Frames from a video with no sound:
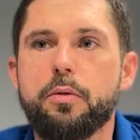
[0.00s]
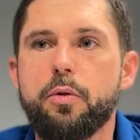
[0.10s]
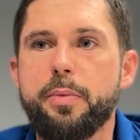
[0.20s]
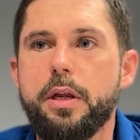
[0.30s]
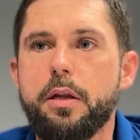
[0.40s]

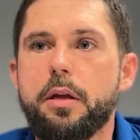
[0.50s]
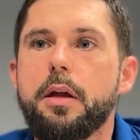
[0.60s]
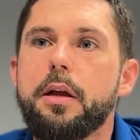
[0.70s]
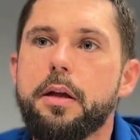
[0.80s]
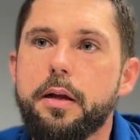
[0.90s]
would be
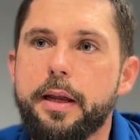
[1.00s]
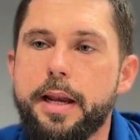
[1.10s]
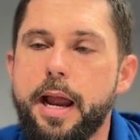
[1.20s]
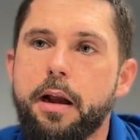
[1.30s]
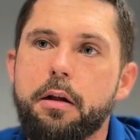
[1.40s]

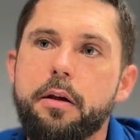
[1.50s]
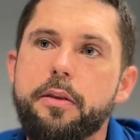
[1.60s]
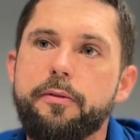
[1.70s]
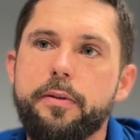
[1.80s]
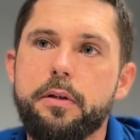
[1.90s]
an error in
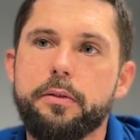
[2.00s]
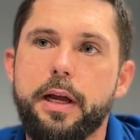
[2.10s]
the field